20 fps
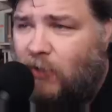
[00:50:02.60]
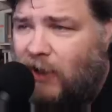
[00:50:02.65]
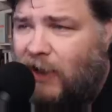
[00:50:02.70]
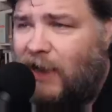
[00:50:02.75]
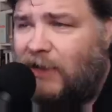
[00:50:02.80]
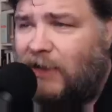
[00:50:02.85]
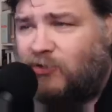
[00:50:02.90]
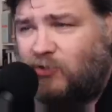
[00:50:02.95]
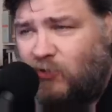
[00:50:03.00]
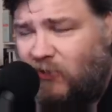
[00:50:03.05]
a
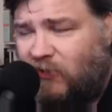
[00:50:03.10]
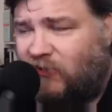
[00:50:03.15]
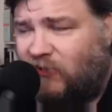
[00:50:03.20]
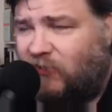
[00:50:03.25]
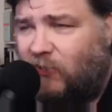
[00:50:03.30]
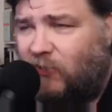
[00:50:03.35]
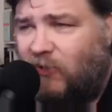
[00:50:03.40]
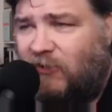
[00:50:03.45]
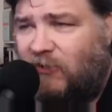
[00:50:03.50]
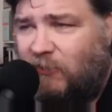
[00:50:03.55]
lot of short
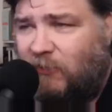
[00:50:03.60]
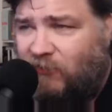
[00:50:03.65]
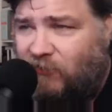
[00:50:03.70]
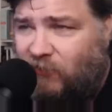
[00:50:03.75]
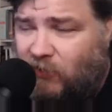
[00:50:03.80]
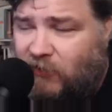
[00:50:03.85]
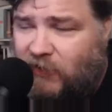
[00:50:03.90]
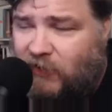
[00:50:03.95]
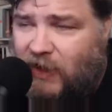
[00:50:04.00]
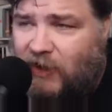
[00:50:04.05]
stories
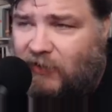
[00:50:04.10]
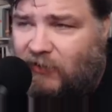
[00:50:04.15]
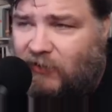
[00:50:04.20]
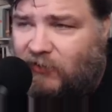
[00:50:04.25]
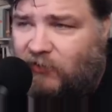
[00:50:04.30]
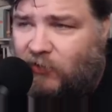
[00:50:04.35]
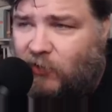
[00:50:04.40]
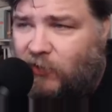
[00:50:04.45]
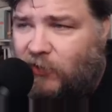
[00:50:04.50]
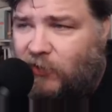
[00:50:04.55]
before that and
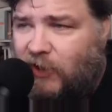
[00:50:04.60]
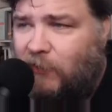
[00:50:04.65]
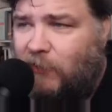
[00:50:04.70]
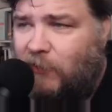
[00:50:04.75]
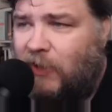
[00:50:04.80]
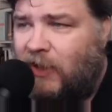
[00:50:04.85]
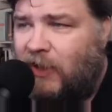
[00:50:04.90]
sold them.